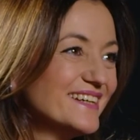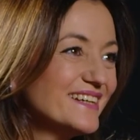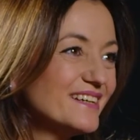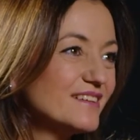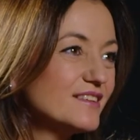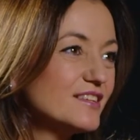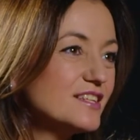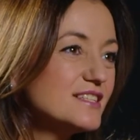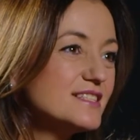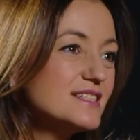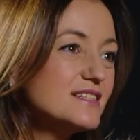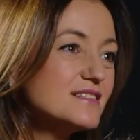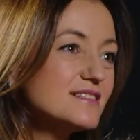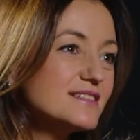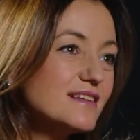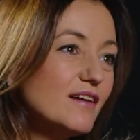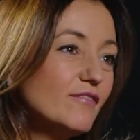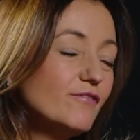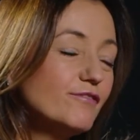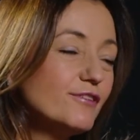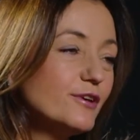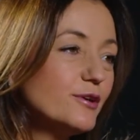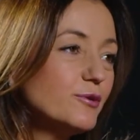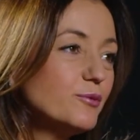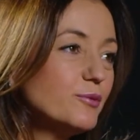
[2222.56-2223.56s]
This is
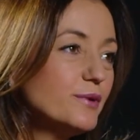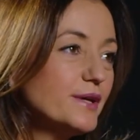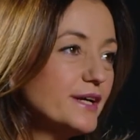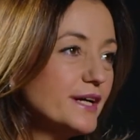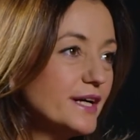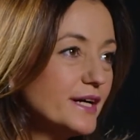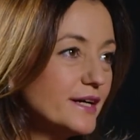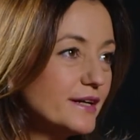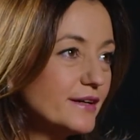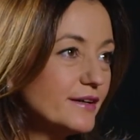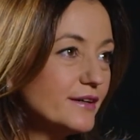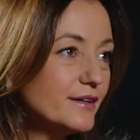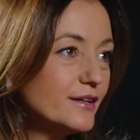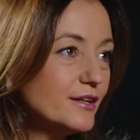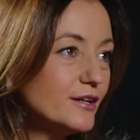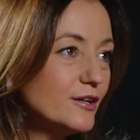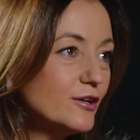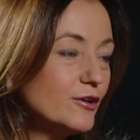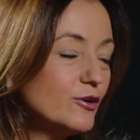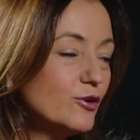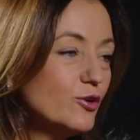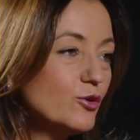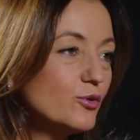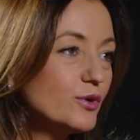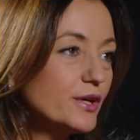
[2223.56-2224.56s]
something we
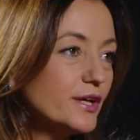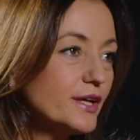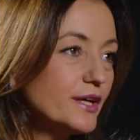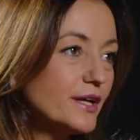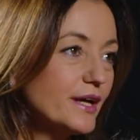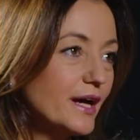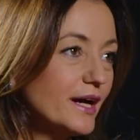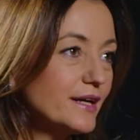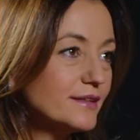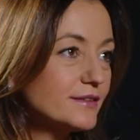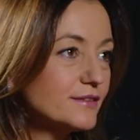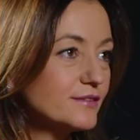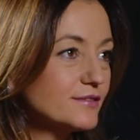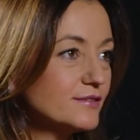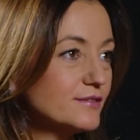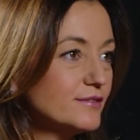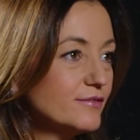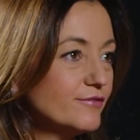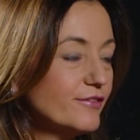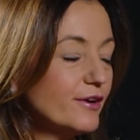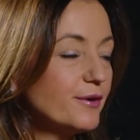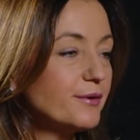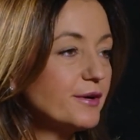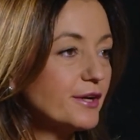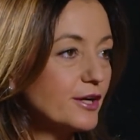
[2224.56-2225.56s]
are looking at
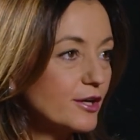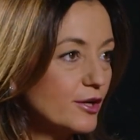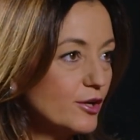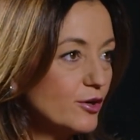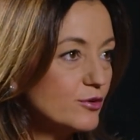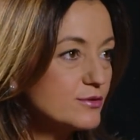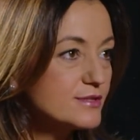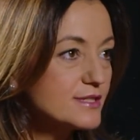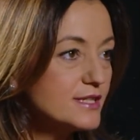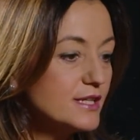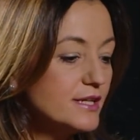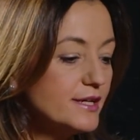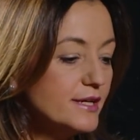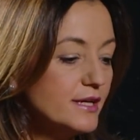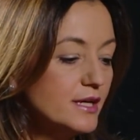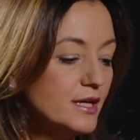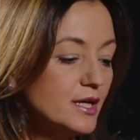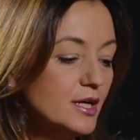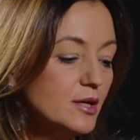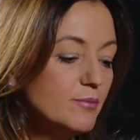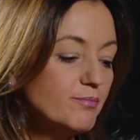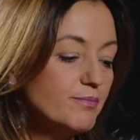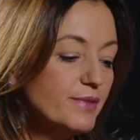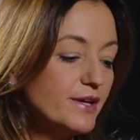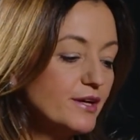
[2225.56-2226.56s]
very closely,
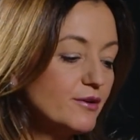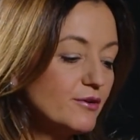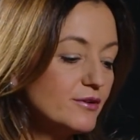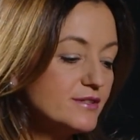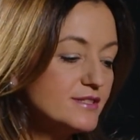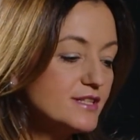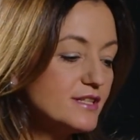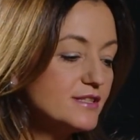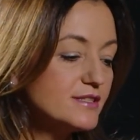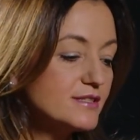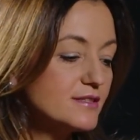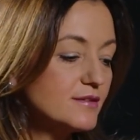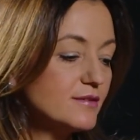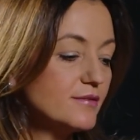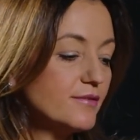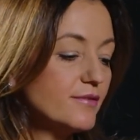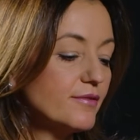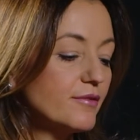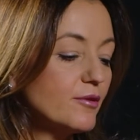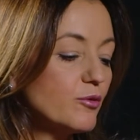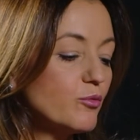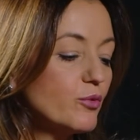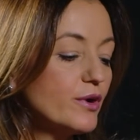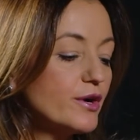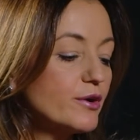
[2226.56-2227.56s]
because it's
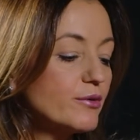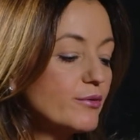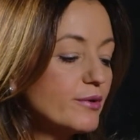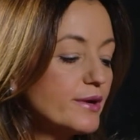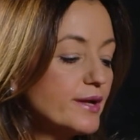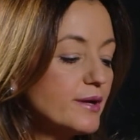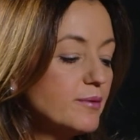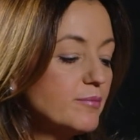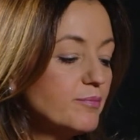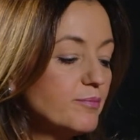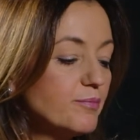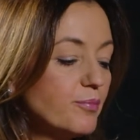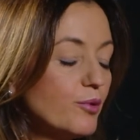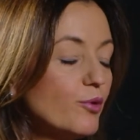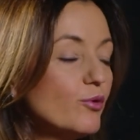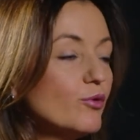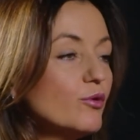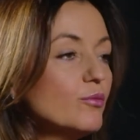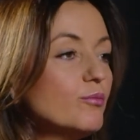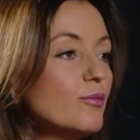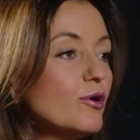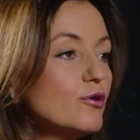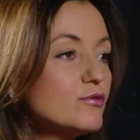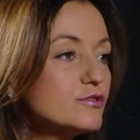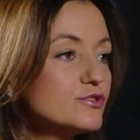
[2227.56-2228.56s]
where we pull
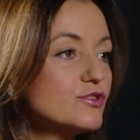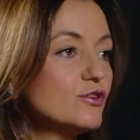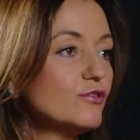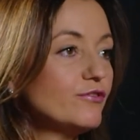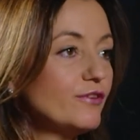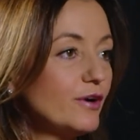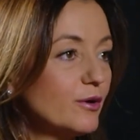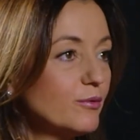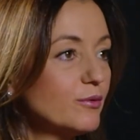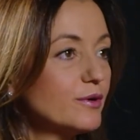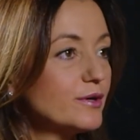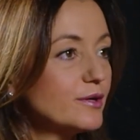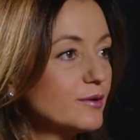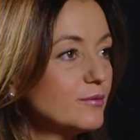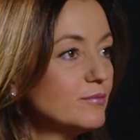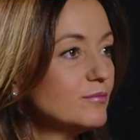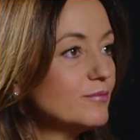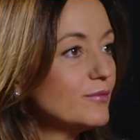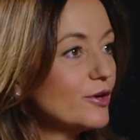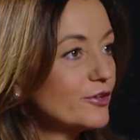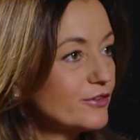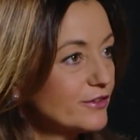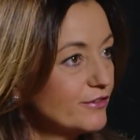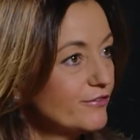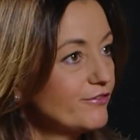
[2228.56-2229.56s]
most of our
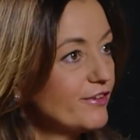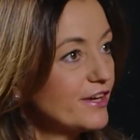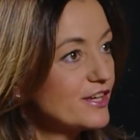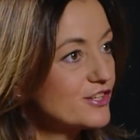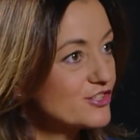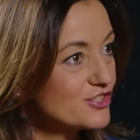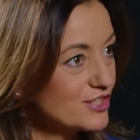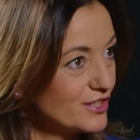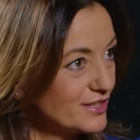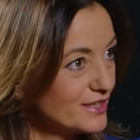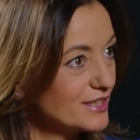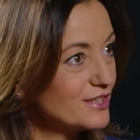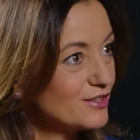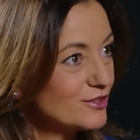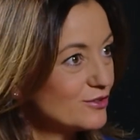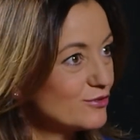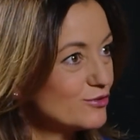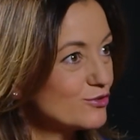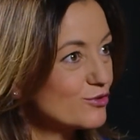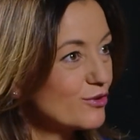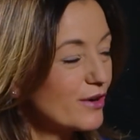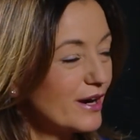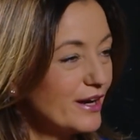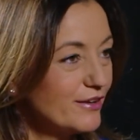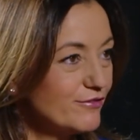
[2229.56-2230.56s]
motivation and
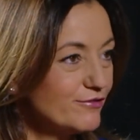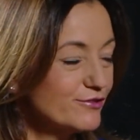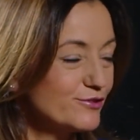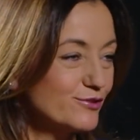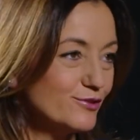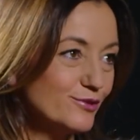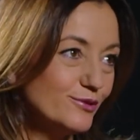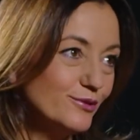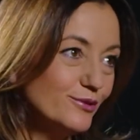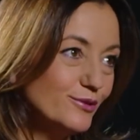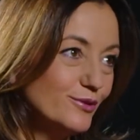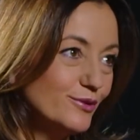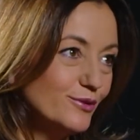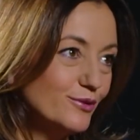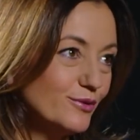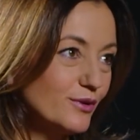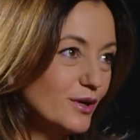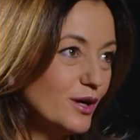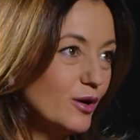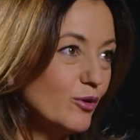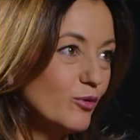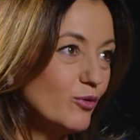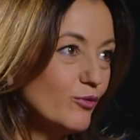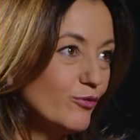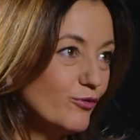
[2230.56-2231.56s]
drive to
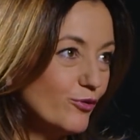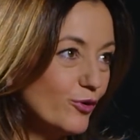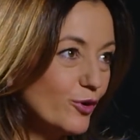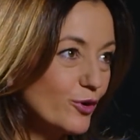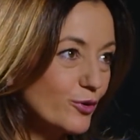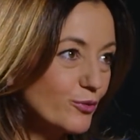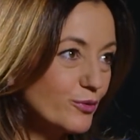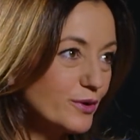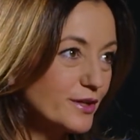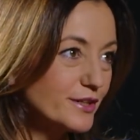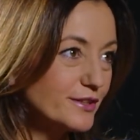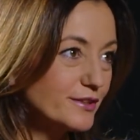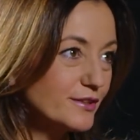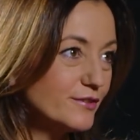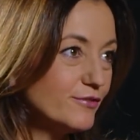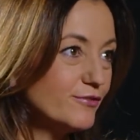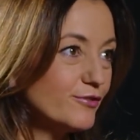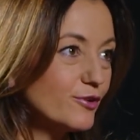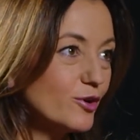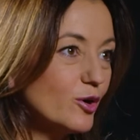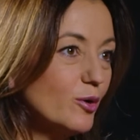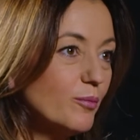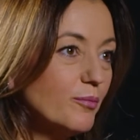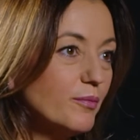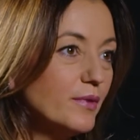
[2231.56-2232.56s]
go forward
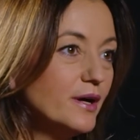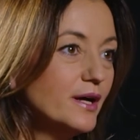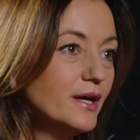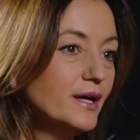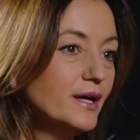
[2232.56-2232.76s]
from.